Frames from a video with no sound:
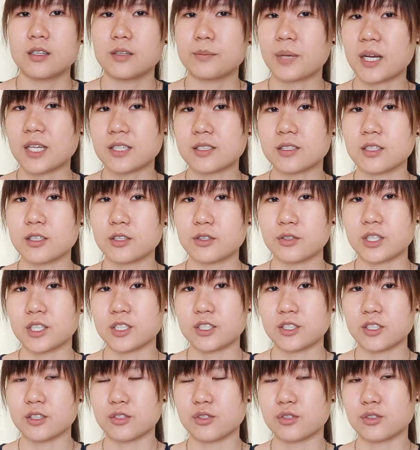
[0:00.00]
past year
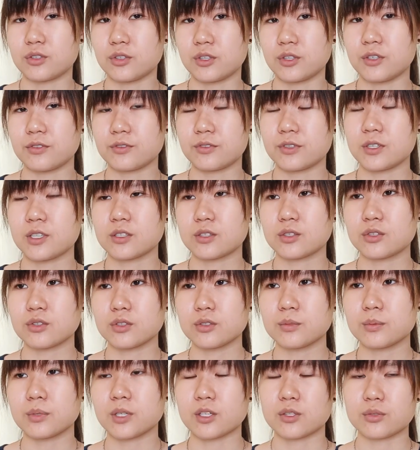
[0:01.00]
questions to refer
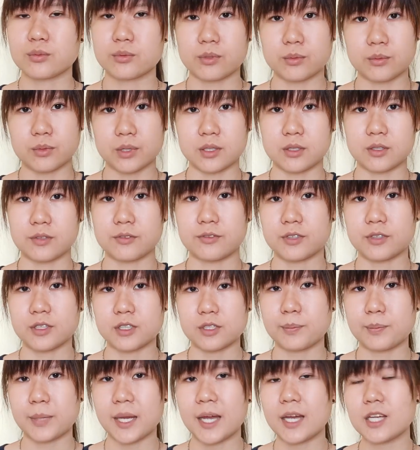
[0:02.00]
to because we were the
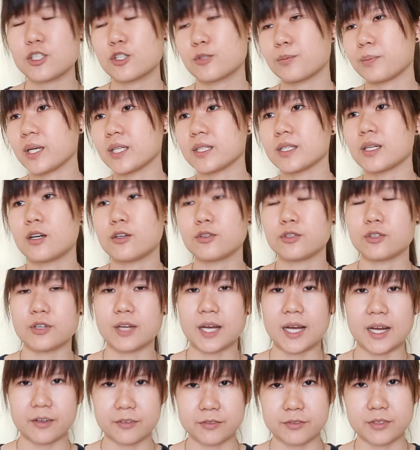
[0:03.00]
first batch, but now you
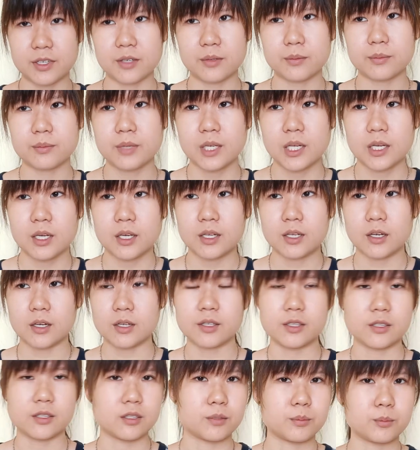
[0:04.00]
have them
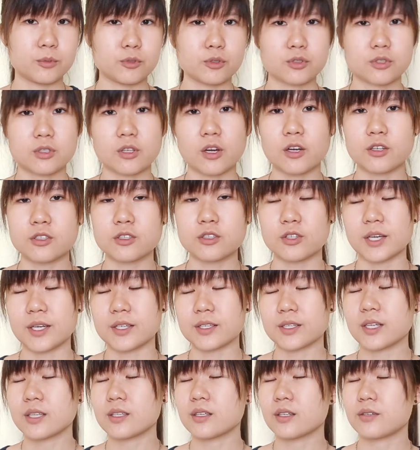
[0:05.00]
in the bookstores. You can
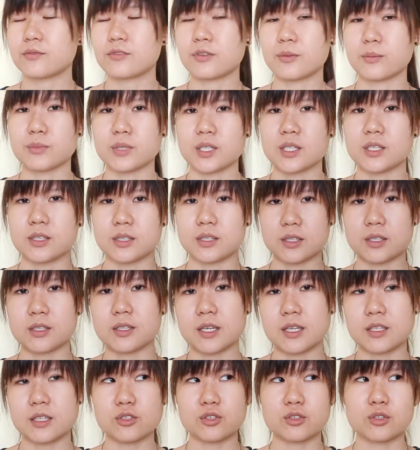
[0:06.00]
get them from the
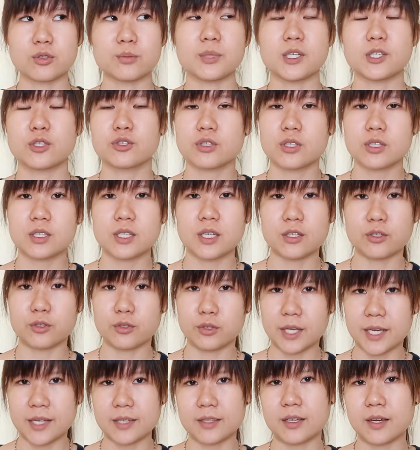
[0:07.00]
internet, so make sure that you
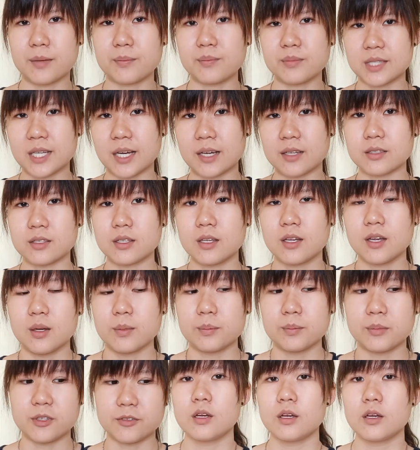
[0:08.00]
get them done.
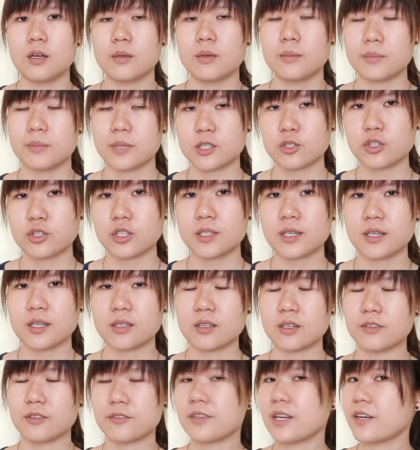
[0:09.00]
Make sure that
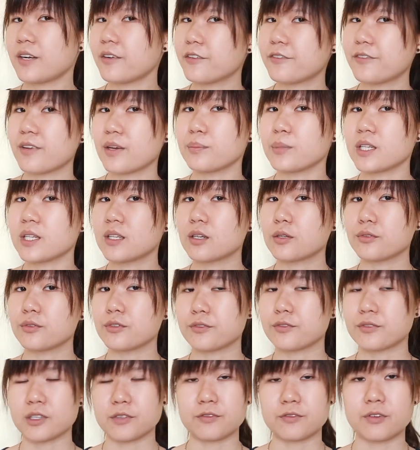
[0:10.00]
you're very familiar
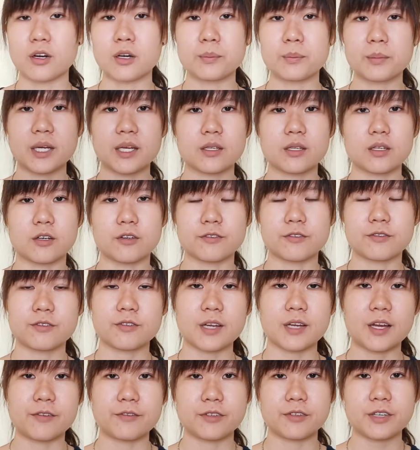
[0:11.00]
with the format of
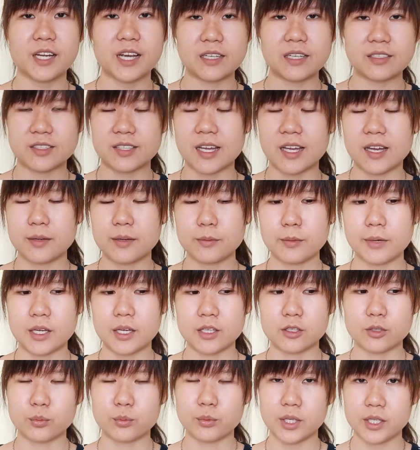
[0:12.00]
every exam
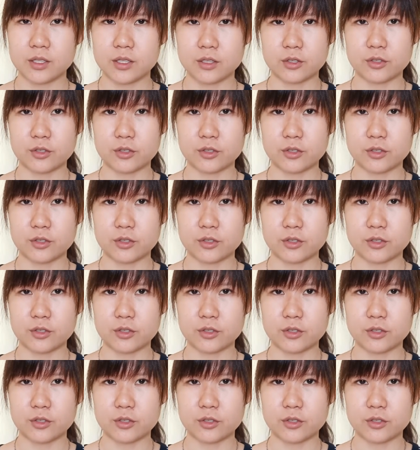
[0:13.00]
and the way